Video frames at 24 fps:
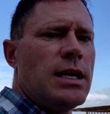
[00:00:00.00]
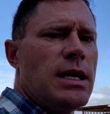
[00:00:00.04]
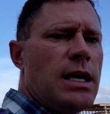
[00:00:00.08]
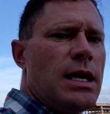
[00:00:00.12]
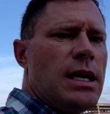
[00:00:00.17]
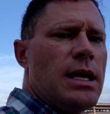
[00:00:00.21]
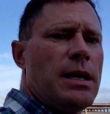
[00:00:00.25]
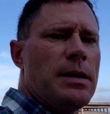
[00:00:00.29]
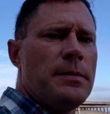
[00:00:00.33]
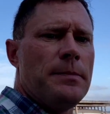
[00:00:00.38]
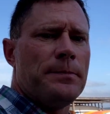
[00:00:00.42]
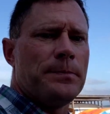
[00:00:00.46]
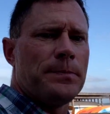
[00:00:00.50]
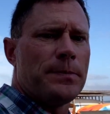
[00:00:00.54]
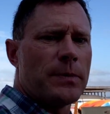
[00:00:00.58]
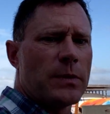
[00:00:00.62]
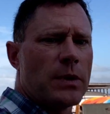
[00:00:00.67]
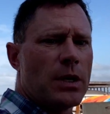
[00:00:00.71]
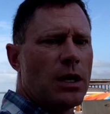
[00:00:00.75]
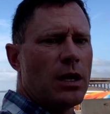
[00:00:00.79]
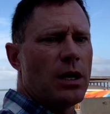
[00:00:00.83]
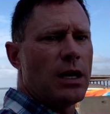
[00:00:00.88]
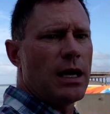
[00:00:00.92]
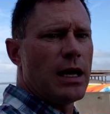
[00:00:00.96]

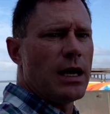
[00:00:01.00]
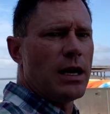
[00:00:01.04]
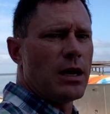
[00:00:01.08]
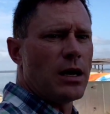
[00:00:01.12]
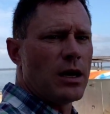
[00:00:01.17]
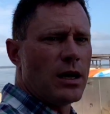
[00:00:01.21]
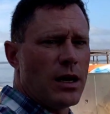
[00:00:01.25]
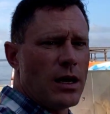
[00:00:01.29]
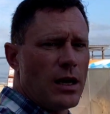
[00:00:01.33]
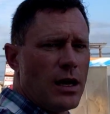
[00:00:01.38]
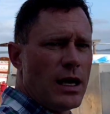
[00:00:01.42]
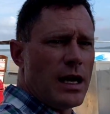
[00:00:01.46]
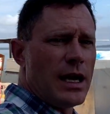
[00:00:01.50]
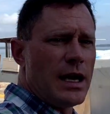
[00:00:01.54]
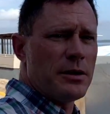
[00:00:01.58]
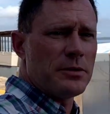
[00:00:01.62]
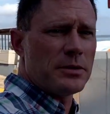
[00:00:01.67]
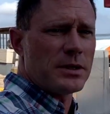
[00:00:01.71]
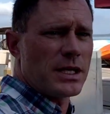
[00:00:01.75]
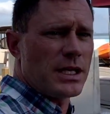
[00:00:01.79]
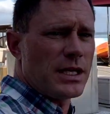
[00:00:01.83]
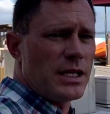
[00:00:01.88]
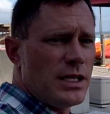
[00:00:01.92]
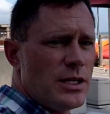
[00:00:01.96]

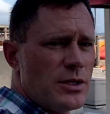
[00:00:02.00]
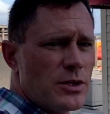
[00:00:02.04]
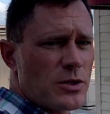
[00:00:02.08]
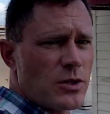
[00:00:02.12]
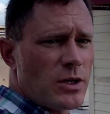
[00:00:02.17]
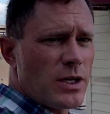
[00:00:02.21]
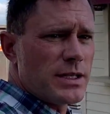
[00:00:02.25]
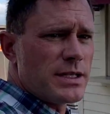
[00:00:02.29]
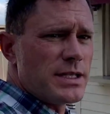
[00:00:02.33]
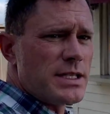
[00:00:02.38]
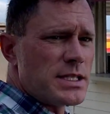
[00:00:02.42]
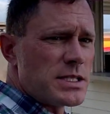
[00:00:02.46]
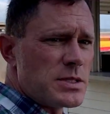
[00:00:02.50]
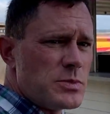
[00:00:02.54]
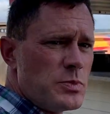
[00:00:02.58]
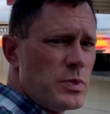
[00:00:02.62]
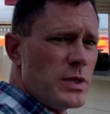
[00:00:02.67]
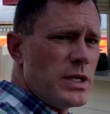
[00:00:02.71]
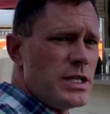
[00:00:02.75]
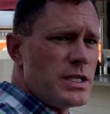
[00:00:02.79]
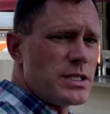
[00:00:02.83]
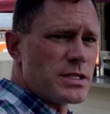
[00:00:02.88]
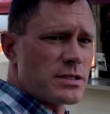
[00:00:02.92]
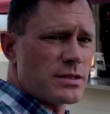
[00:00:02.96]
Out here on this
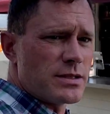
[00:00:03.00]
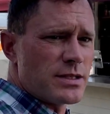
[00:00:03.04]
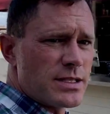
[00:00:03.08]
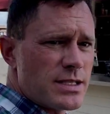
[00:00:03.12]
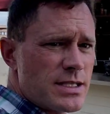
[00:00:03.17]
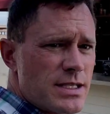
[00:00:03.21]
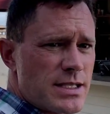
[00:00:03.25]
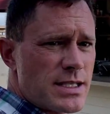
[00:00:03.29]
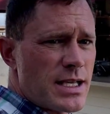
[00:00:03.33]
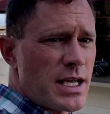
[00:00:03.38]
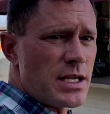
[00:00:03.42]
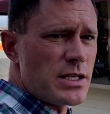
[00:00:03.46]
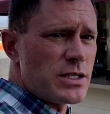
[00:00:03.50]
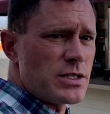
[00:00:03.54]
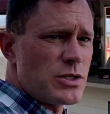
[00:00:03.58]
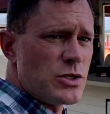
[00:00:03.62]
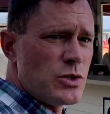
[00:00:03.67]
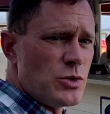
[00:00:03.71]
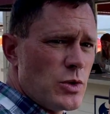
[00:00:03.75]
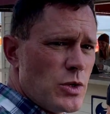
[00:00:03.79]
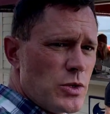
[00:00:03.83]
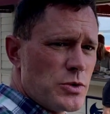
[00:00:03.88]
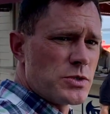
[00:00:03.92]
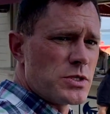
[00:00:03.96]
beach, this is
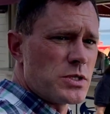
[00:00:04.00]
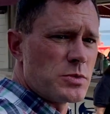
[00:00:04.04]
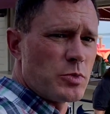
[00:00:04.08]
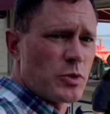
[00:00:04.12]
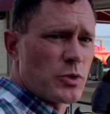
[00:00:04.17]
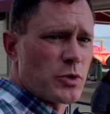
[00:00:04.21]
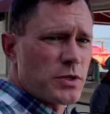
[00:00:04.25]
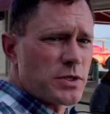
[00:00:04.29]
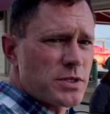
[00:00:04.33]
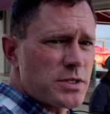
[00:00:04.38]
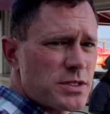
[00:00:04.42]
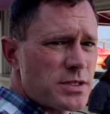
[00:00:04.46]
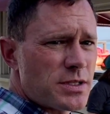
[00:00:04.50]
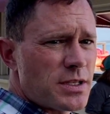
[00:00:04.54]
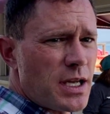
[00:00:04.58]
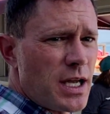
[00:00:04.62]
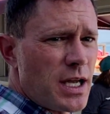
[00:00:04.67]
H2O Sports.